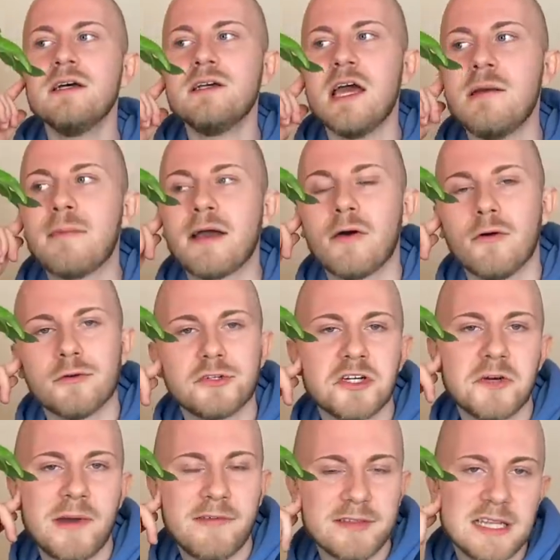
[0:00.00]
In my old home,
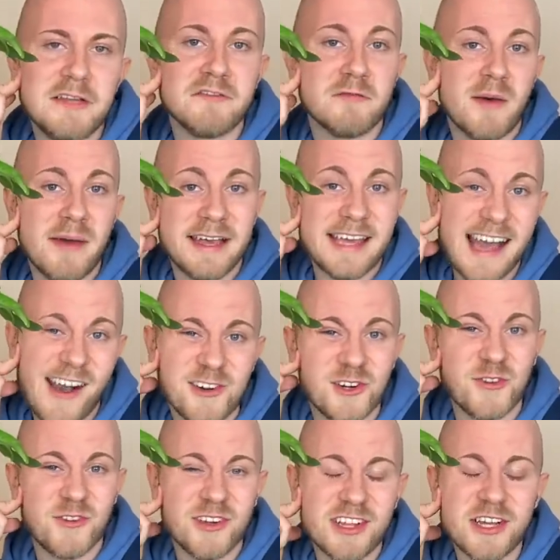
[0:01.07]
I would leave them on my counter
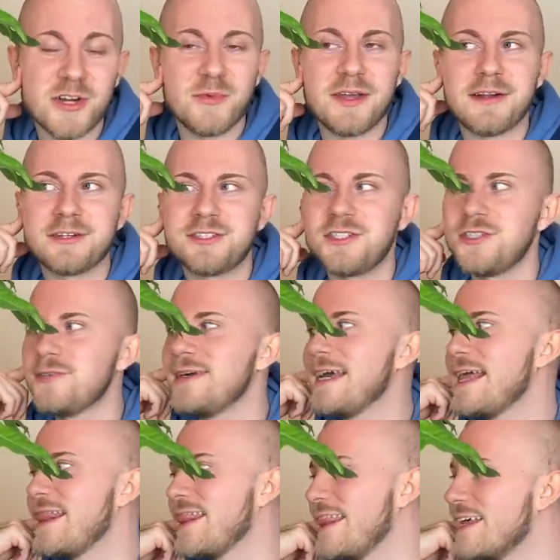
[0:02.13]
for like a week or two.
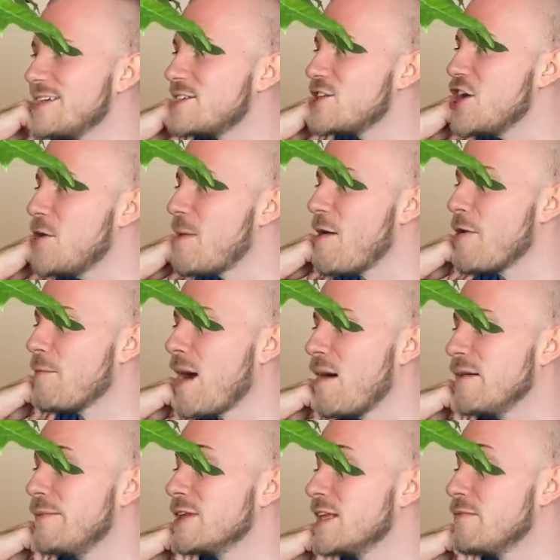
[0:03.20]
In this home, I would probably
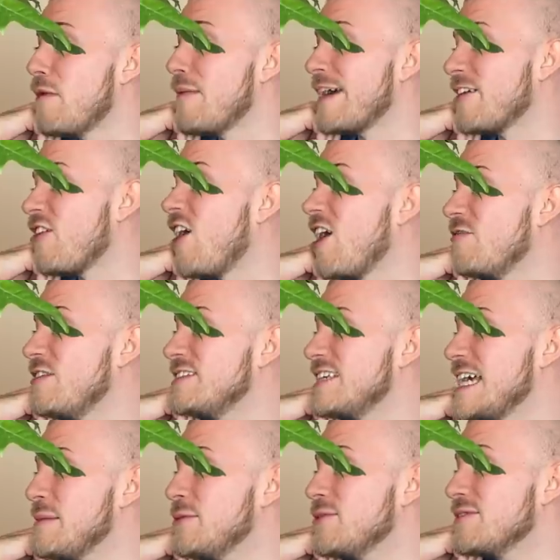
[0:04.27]
put them on my coffee table.